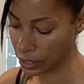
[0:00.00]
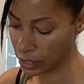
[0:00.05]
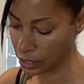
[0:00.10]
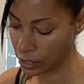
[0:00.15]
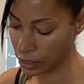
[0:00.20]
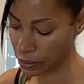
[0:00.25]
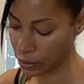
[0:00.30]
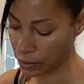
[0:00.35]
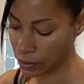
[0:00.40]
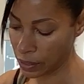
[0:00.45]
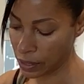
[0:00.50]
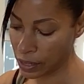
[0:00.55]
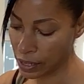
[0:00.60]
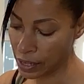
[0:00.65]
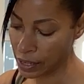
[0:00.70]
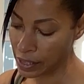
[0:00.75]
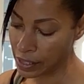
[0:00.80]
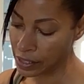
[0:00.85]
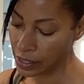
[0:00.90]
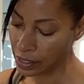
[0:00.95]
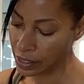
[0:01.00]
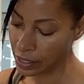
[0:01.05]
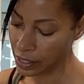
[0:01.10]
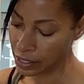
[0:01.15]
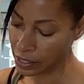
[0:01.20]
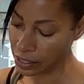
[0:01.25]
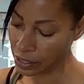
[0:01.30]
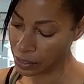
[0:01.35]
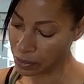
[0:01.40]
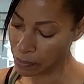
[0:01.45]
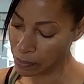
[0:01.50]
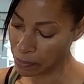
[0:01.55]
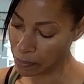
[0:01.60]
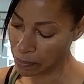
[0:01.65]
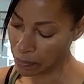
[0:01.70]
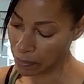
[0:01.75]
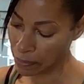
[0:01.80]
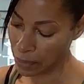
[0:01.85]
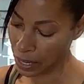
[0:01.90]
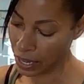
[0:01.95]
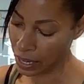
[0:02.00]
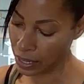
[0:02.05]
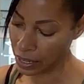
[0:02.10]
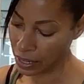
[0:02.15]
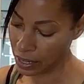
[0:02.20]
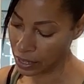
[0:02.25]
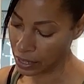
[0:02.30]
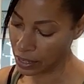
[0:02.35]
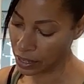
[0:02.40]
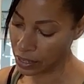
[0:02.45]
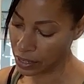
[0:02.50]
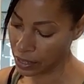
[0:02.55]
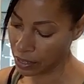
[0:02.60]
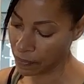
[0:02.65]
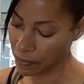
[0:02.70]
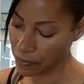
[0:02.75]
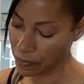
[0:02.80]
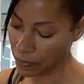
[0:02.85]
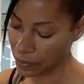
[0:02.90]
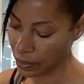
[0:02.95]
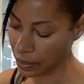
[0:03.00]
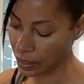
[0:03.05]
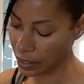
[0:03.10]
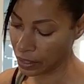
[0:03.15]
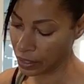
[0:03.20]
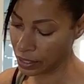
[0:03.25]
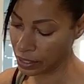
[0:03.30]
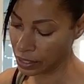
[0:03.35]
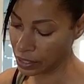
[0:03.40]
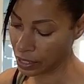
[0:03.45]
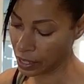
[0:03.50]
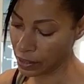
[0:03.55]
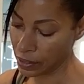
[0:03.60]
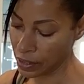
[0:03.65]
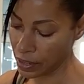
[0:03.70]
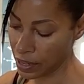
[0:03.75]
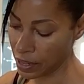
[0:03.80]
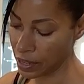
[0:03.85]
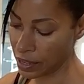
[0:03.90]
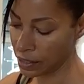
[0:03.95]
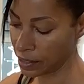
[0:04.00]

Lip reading: little man here, he's like, eh.